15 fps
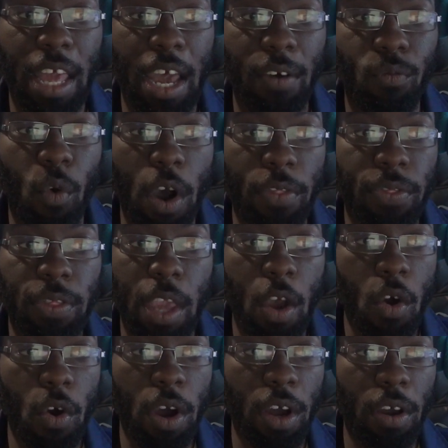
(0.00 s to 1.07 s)
was
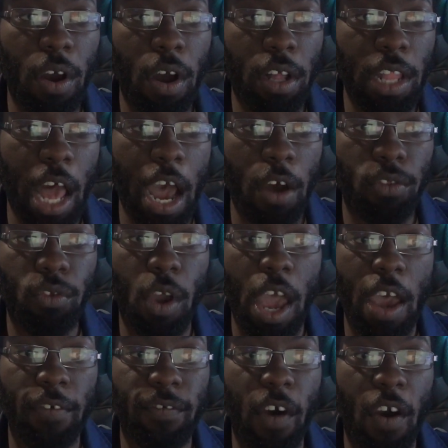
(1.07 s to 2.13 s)
still allowed to
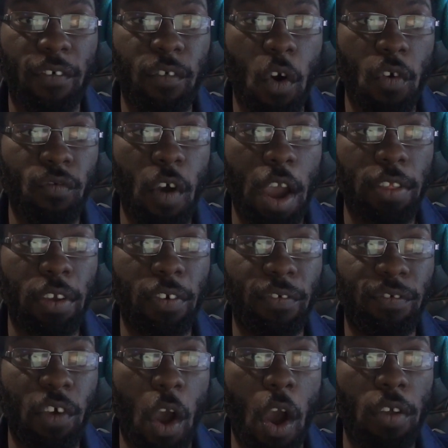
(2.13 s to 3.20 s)
have a full run
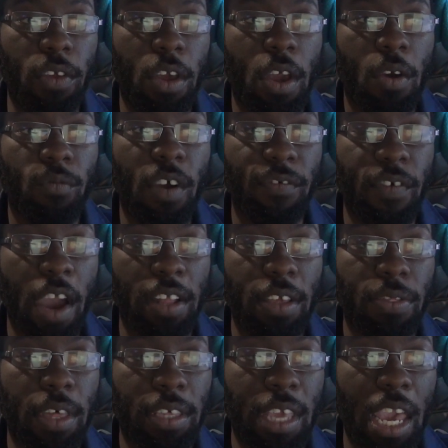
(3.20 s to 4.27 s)
of con with
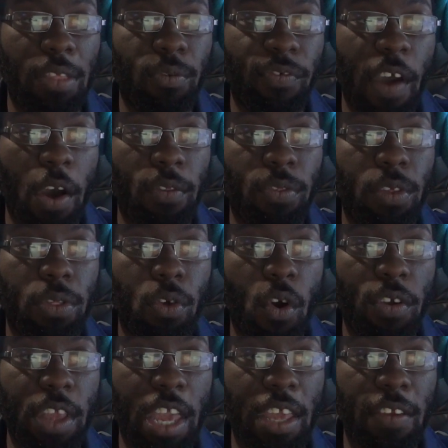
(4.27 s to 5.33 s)
families and kids without
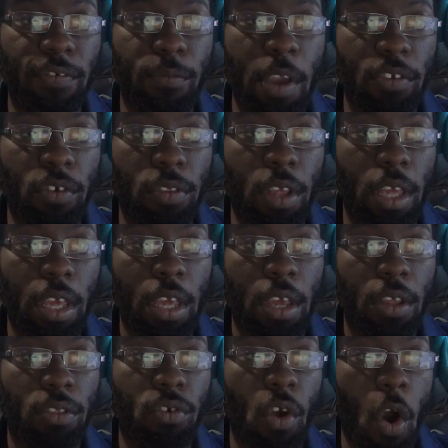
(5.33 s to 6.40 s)
disclosing that information.
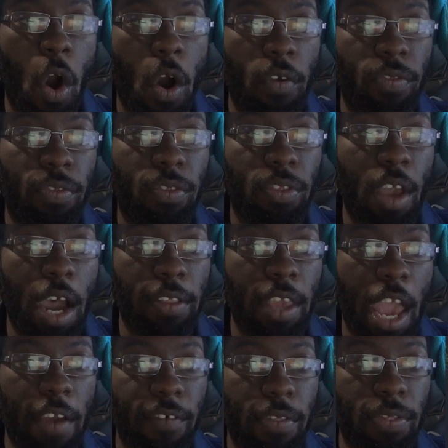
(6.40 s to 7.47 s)
Do y'all not
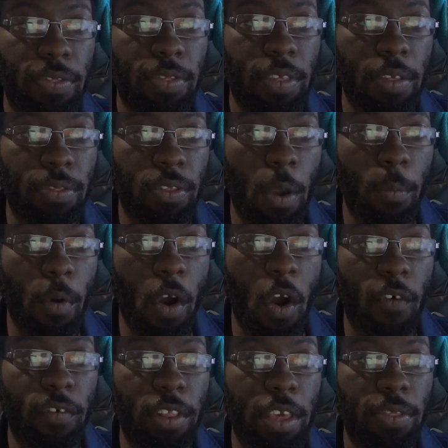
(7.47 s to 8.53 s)
have a system
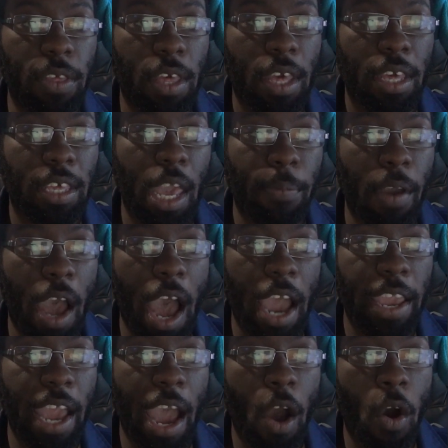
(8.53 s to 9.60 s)
of at least keep an
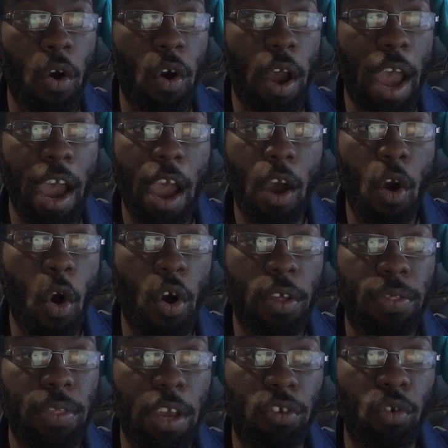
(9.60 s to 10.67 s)
eye out on
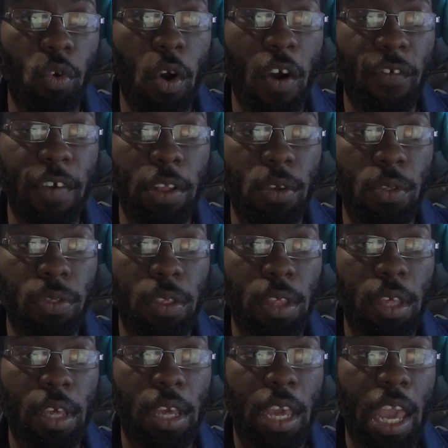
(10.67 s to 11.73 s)
sexual offenders
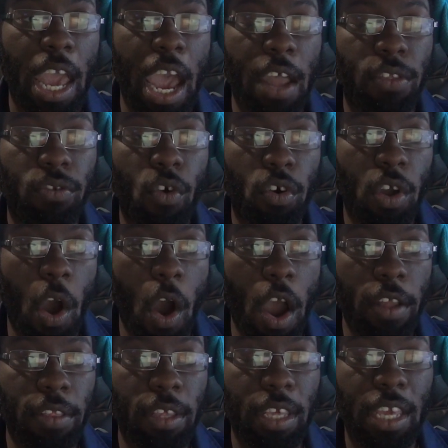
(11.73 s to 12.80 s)
at your
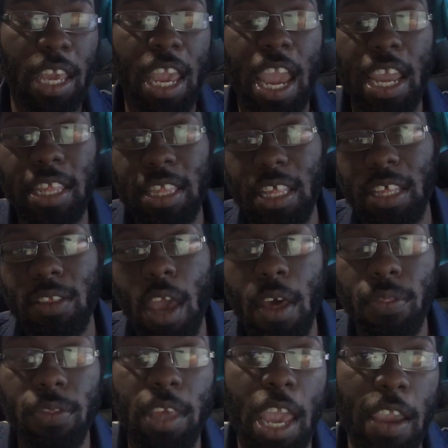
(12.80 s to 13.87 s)
con? And
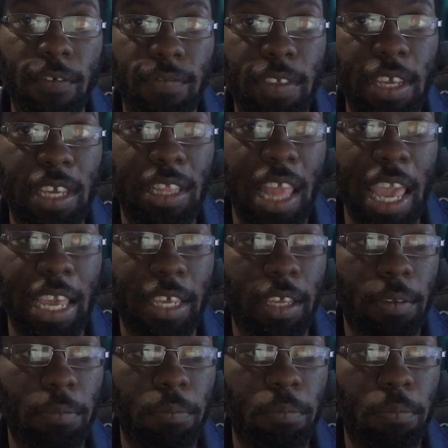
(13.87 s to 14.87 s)
Tess gave the link.